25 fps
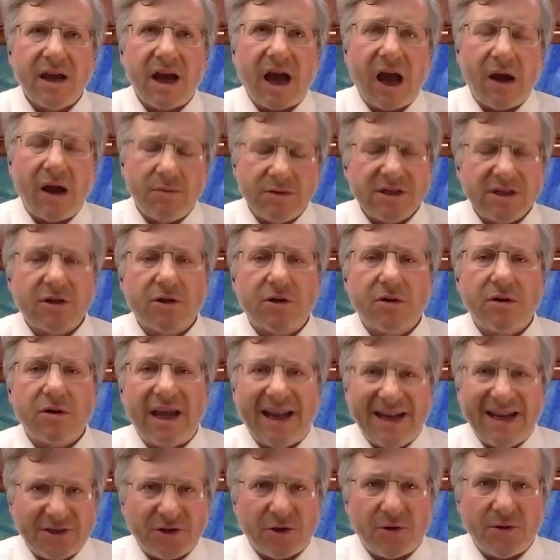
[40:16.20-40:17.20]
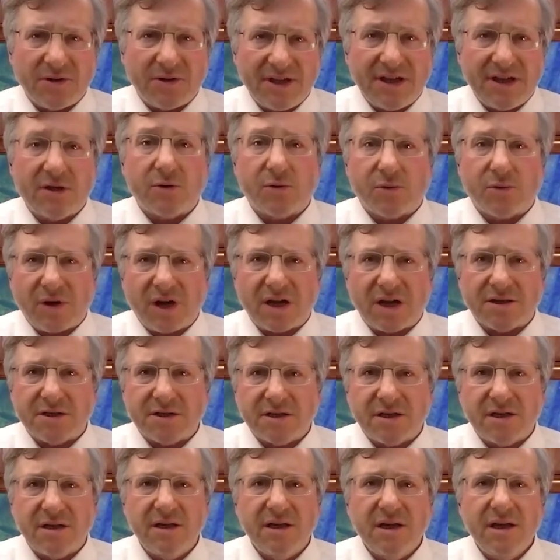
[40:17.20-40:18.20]
I was internally
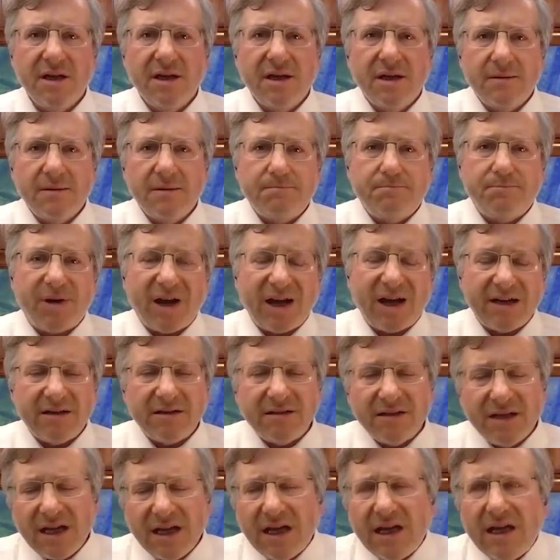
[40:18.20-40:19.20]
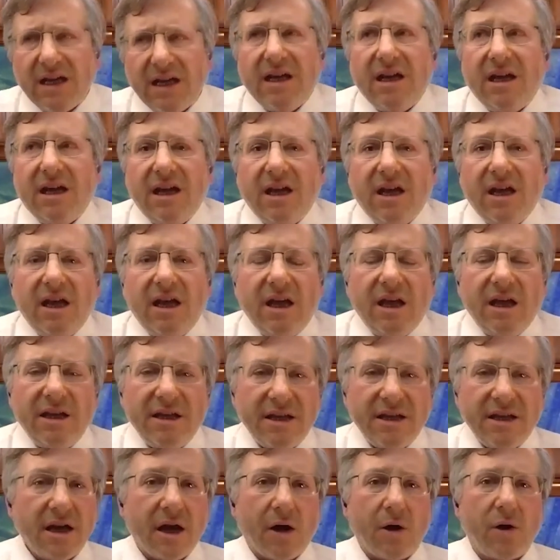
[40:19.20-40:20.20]
crushed. But,
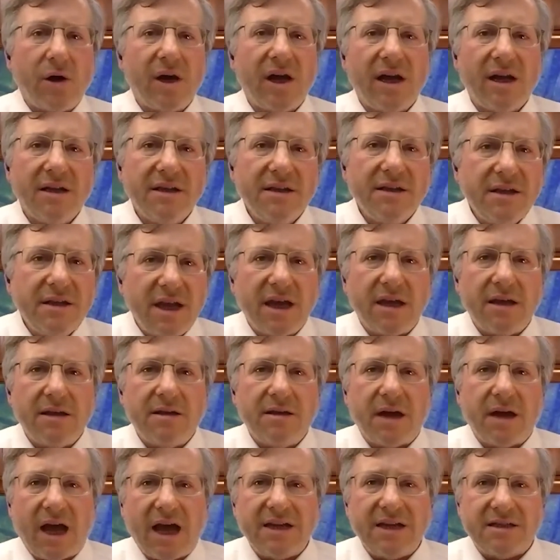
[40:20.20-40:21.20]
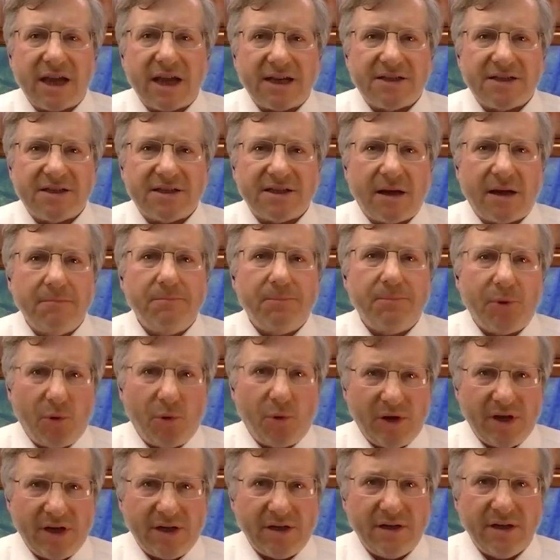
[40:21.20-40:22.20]
you know, yeah, at some
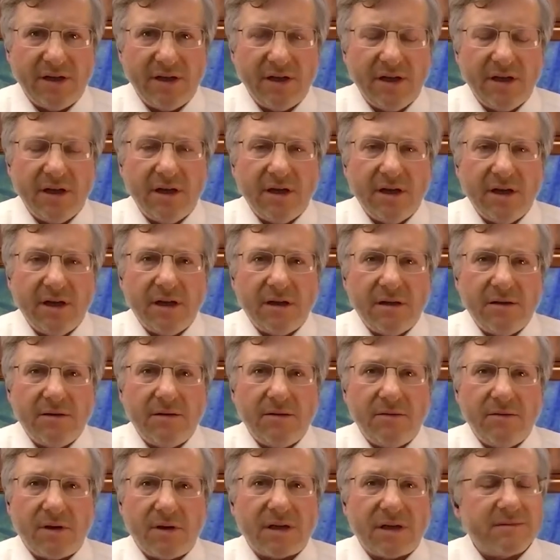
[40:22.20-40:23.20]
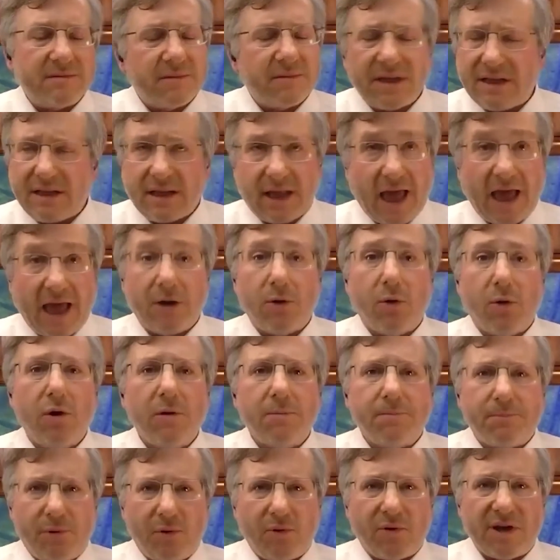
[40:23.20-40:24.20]
point, at
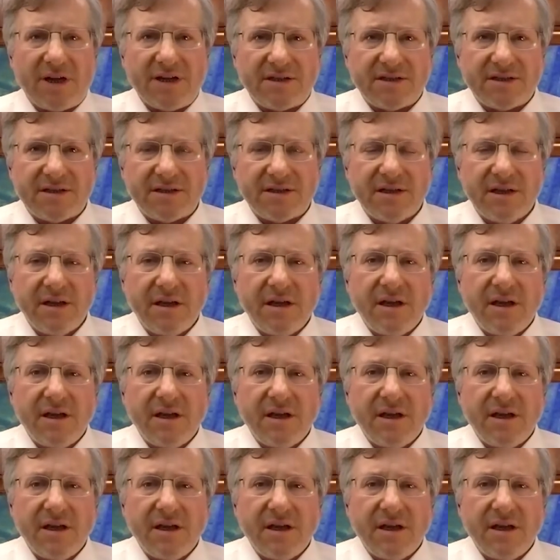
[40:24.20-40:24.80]
all points,